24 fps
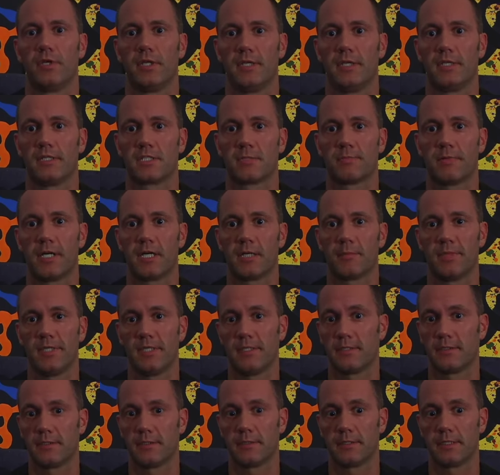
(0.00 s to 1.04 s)
really inspired
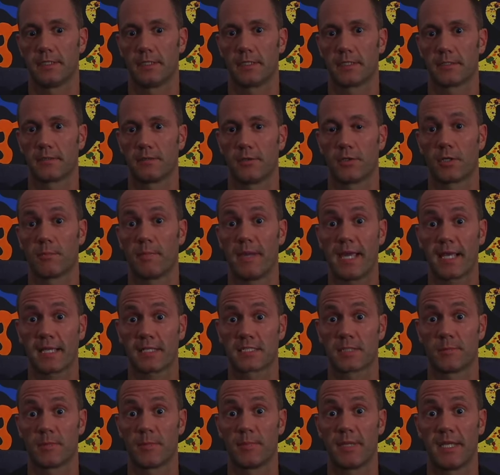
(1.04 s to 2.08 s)
me to like look back
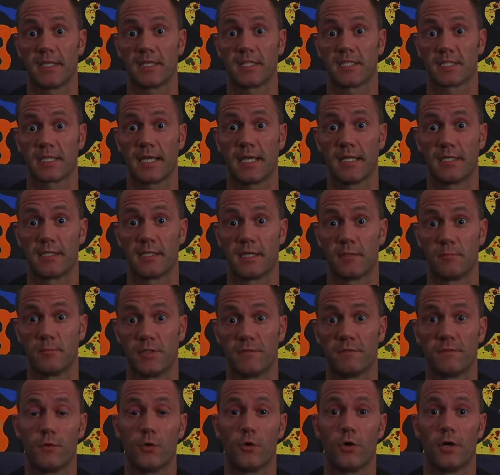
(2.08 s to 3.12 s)
at some of the paintings I had done
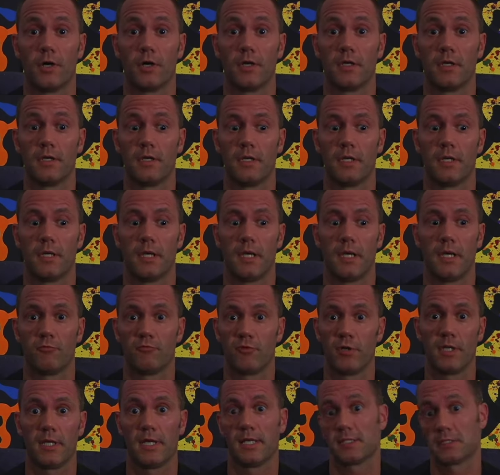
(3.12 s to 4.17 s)
before
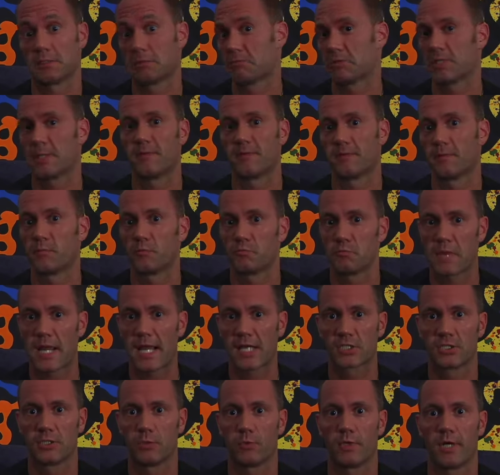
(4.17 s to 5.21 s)
and realize some of them
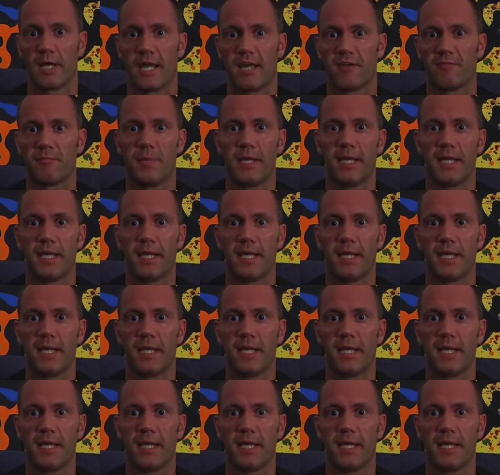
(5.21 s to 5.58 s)
actually weren't